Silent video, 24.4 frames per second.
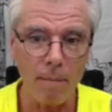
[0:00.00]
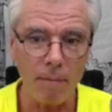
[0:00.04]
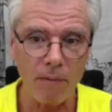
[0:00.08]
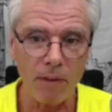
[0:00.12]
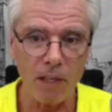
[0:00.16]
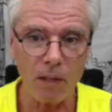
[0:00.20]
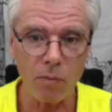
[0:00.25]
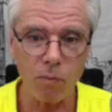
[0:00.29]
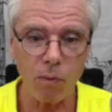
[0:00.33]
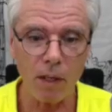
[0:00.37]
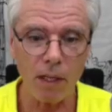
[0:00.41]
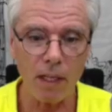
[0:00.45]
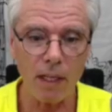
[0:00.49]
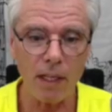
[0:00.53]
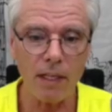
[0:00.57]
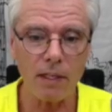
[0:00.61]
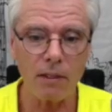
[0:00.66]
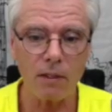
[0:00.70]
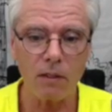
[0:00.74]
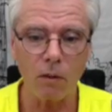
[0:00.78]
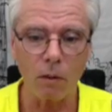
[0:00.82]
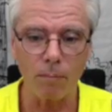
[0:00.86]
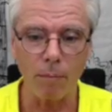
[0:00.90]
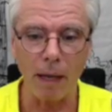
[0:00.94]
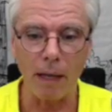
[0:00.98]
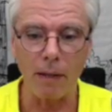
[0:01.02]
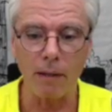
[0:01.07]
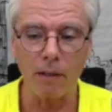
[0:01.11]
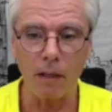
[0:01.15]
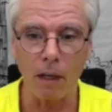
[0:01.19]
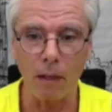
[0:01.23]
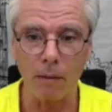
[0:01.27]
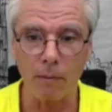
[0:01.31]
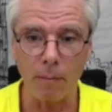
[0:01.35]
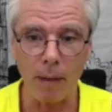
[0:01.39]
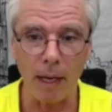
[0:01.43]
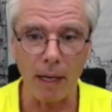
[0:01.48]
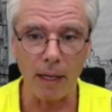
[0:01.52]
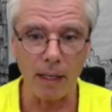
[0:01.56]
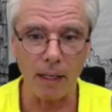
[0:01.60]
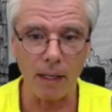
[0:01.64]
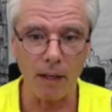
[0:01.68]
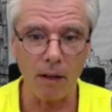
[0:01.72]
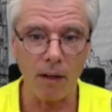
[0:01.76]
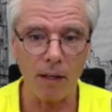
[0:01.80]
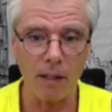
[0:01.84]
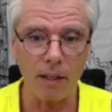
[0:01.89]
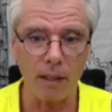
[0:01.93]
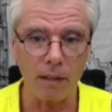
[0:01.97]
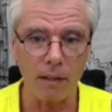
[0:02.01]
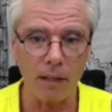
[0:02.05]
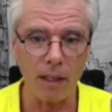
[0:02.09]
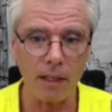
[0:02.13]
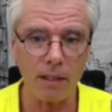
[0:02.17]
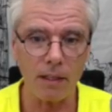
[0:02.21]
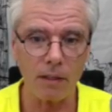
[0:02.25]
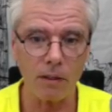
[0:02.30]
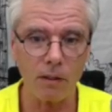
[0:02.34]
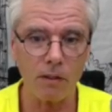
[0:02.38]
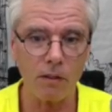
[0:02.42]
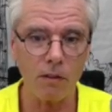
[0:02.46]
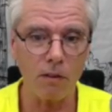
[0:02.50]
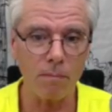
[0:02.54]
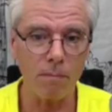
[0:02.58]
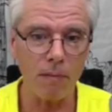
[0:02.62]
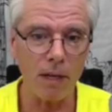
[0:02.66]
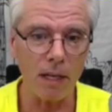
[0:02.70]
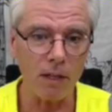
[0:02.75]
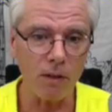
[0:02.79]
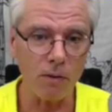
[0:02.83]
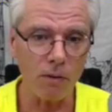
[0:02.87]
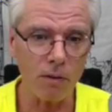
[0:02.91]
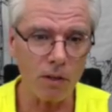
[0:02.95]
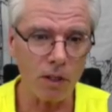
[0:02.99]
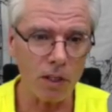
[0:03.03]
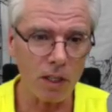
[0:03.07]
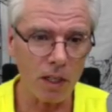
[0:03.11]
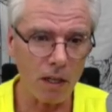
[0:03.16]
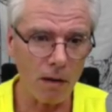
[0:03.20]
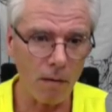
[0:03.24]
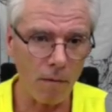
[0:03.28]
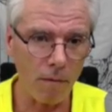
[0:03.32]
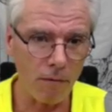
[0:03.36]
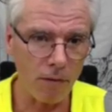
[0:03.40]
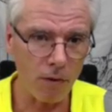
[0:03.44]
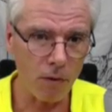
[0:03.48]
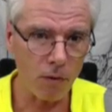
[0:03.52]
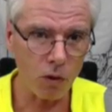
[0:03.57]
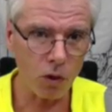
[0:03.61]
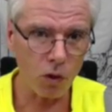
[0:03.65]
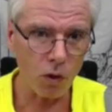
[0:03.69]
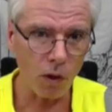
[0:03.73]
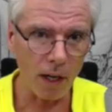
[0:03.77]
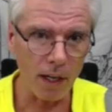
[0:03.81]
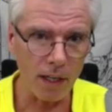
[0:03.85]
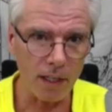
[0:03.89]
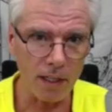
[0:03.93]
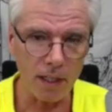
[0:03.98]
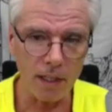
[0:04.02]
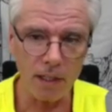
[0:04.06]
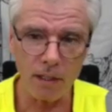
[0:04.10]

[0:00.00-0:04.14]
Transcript: This one here's not done badly either, nothing to do with me. You can see a few traces,